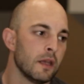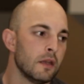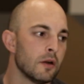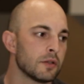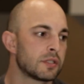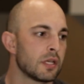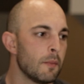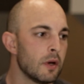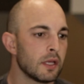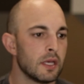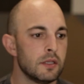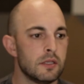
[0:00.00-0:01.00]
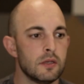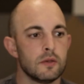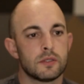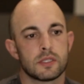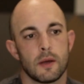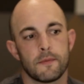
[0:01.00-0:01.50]
You know, someone can
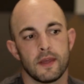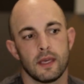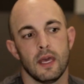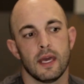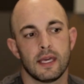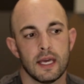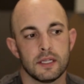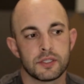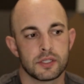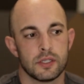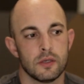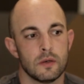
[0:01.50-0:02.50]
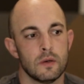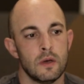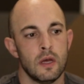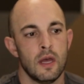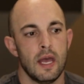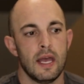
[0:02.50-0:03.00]
do something against you
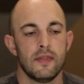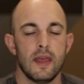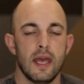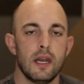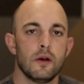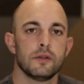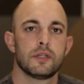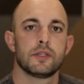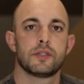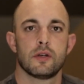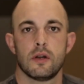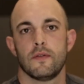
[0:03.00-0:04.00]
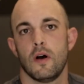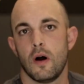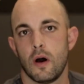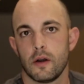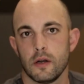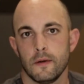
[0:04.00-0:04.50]
and they don't deserve
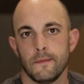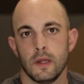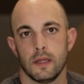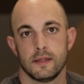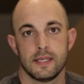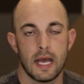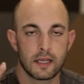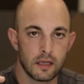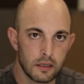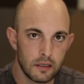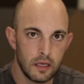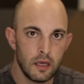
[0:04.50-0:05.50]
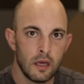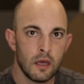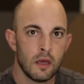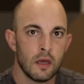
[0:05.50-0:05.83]
honor technically,